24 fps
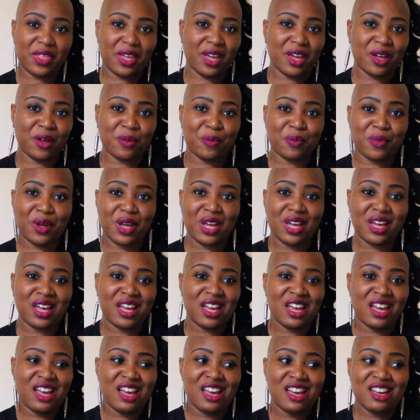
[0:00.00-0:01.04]
them.
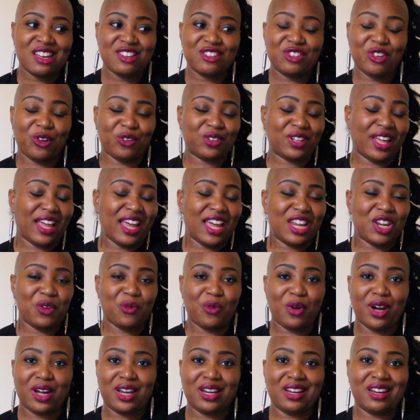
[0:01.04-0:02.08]
Don't let
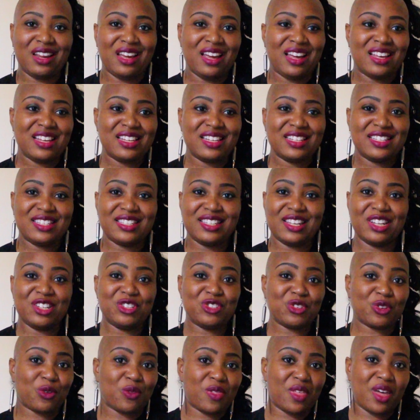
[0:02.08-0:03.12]
anyone
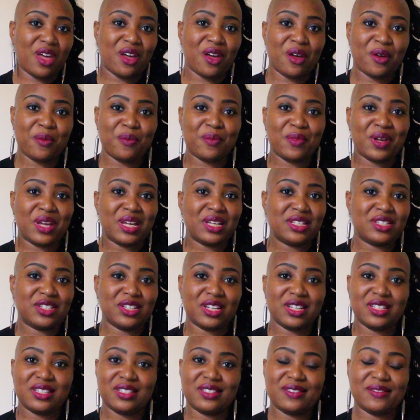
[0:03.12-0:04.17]
censor them.
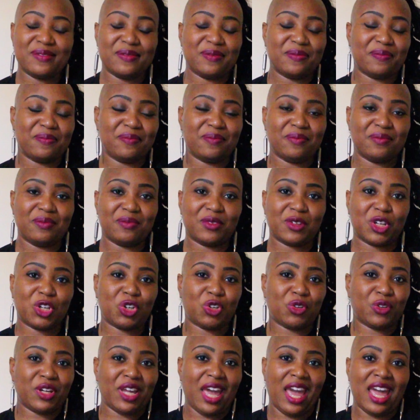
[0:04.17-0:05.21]
Just
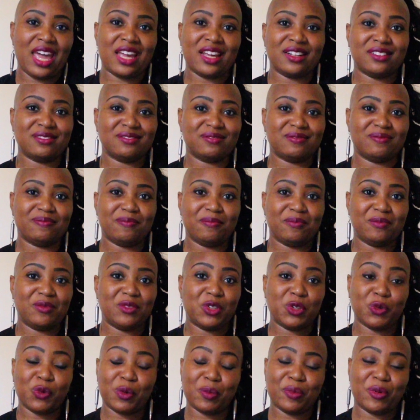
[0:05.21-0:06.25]
create.
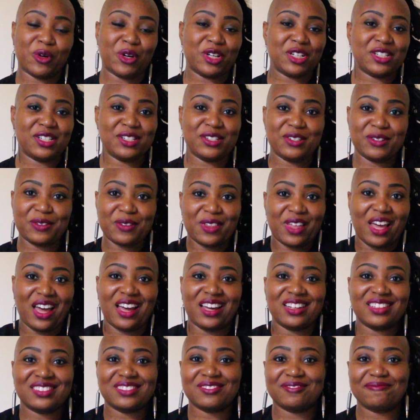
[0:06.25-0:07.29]
You were born to do
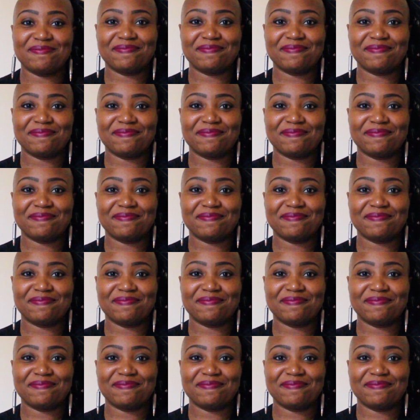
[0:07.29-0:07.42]
that.